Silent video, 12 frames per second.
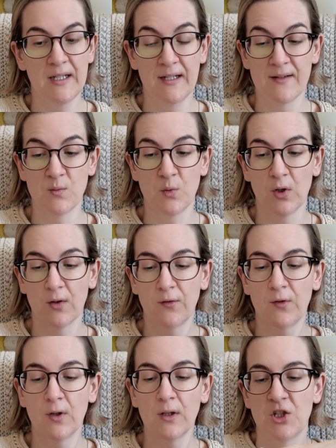It is
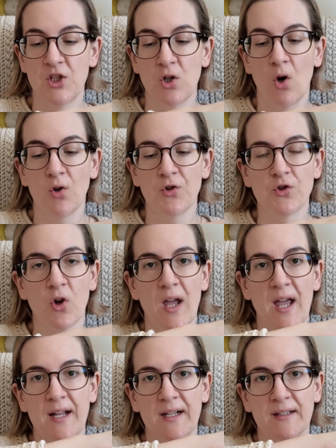beautiful. She also
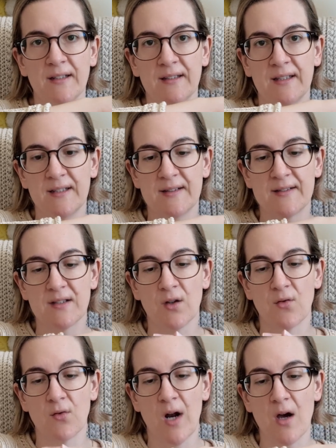added this
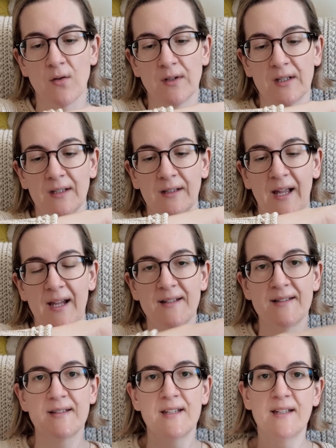round
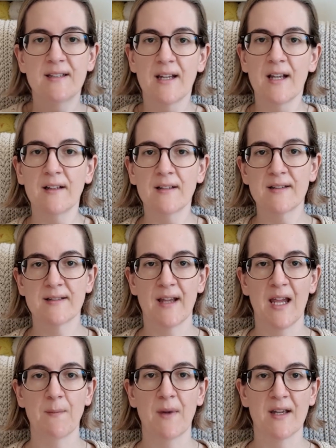lace detail,
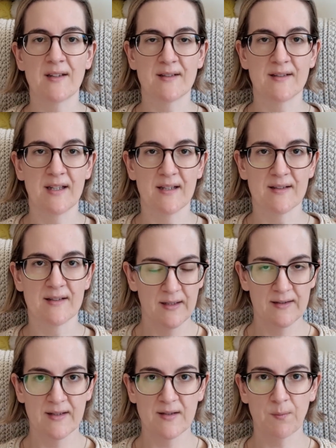same as this.
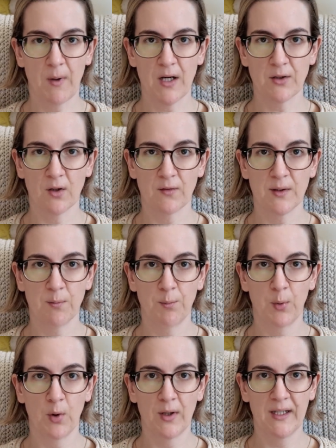This is part of the
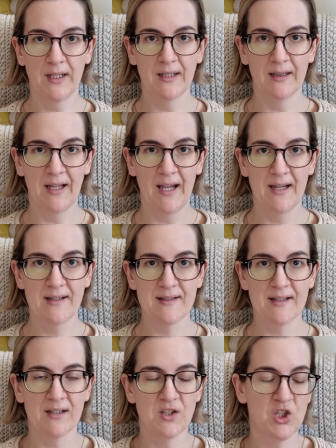body
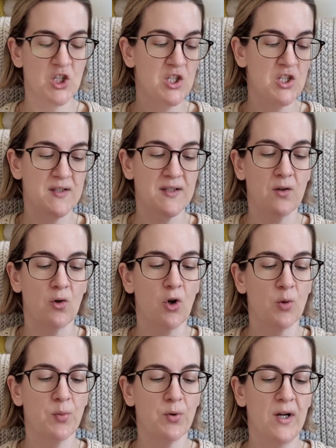lace, and she just
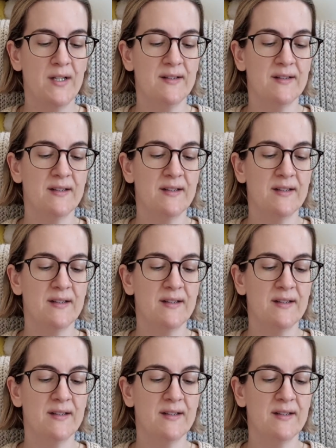incorporated